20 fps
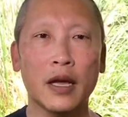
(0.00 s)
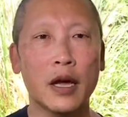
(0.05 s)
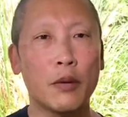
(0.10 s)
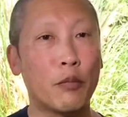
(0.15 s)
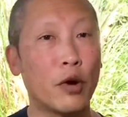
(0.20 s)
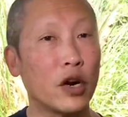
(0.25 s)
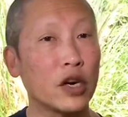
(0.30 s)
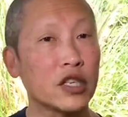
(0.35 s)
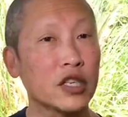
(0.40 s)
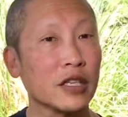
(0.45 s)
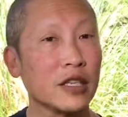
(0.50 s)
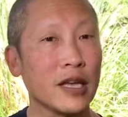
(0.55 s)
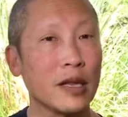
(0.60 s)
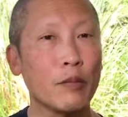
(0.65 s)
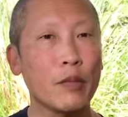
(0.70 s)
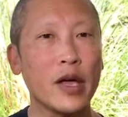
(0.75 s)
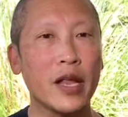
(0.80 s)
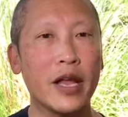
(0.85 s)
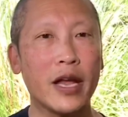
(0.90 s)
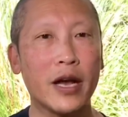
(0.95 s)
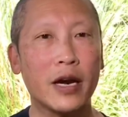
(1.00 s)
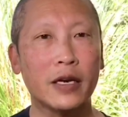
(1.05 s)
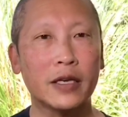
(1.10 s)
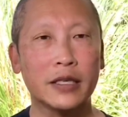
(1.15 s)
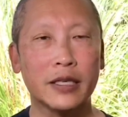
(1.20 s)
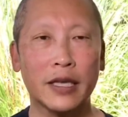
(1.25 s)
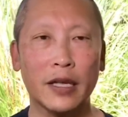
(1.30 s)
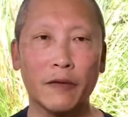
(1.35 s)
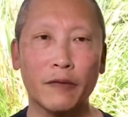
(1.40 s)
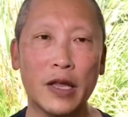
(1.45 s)
partially in midair to
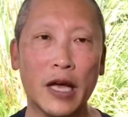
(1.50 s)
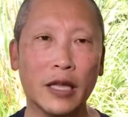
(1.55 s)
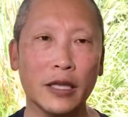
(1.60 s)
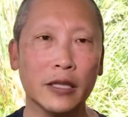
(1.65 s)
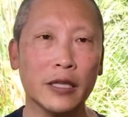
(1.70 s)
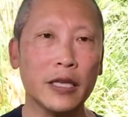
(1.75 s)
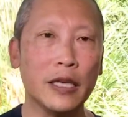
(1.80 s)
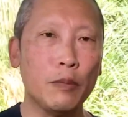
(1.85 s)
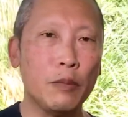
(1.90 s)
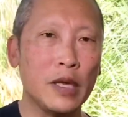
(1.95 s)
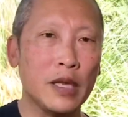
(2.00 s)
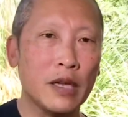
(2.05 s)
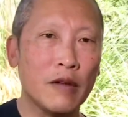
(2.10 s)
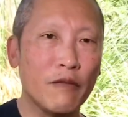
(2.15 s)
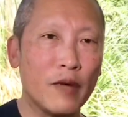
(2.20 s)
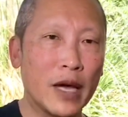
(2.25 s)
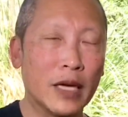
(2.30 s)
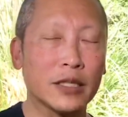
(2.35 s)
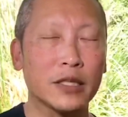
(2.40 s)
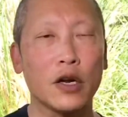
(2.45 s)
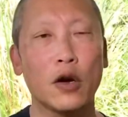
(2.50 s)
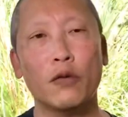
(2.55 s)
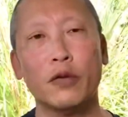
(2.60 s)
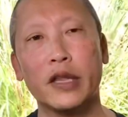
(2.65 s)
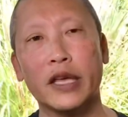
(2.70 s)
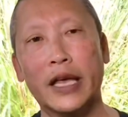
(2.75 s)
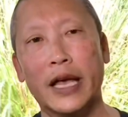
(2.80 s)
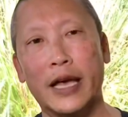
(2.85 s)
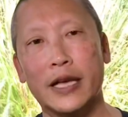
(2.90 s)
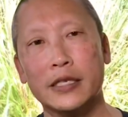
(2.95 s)
give that leaping effect over the
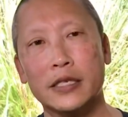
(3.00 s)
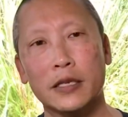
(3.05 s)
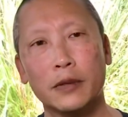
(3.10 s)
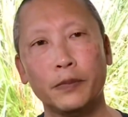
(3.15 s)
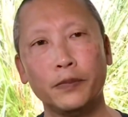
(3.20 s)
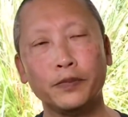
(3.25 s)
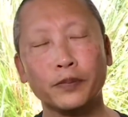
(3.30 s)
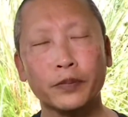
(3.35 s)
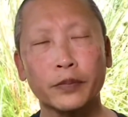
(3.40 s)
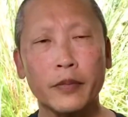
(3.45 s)
chasm.